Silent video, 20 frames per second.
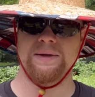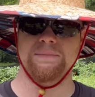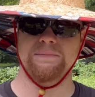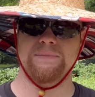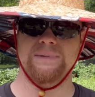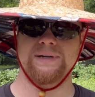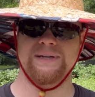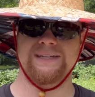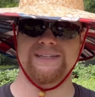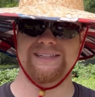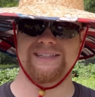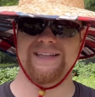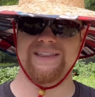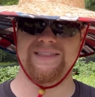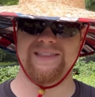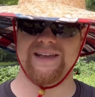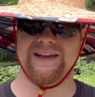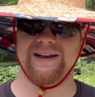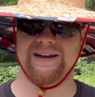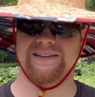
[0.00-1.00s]
but
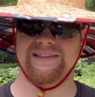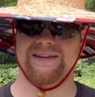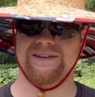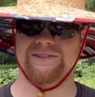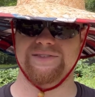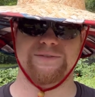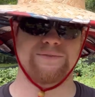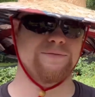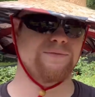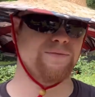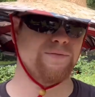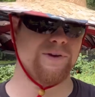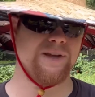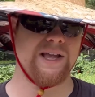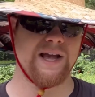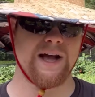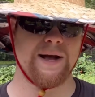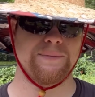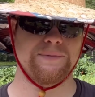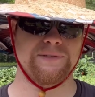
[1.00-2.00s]
there's a
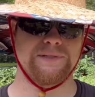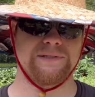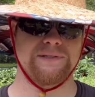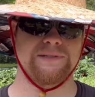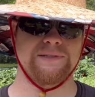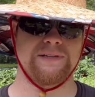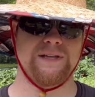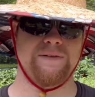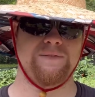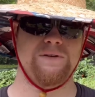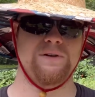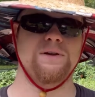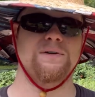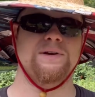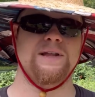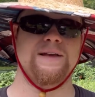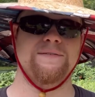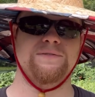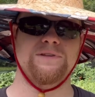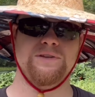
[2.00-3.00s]
free option. If you
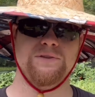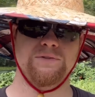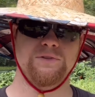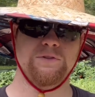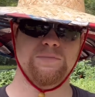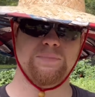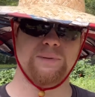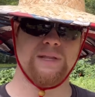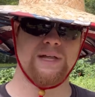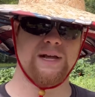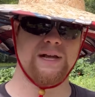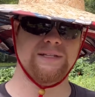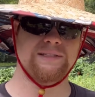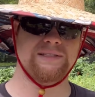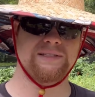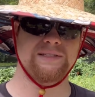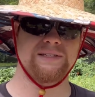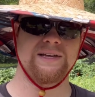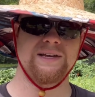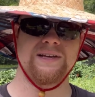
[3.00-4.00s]
don't have huge
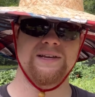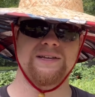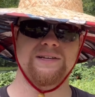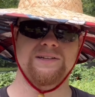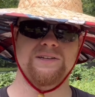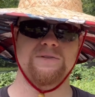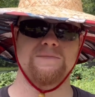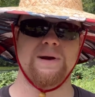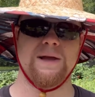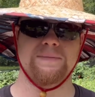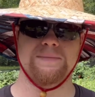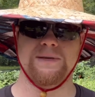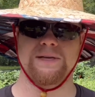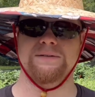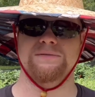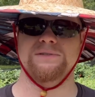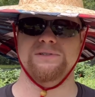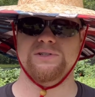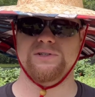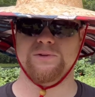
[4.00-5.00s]
plots, you might be
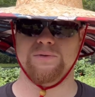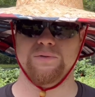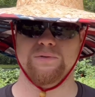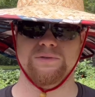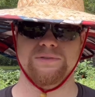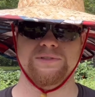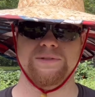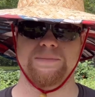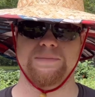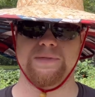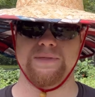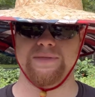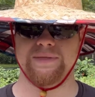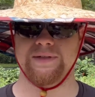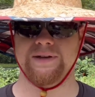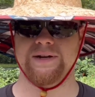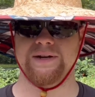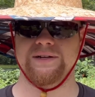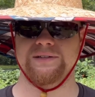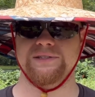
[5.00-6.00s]
able to score something
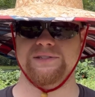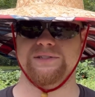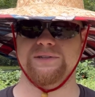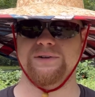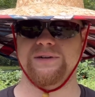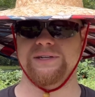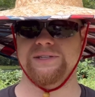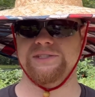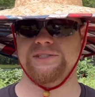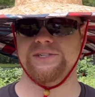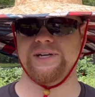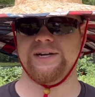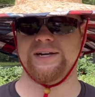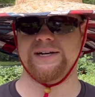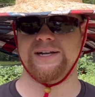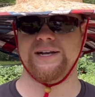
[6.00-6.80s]
there. Just go ahead and check it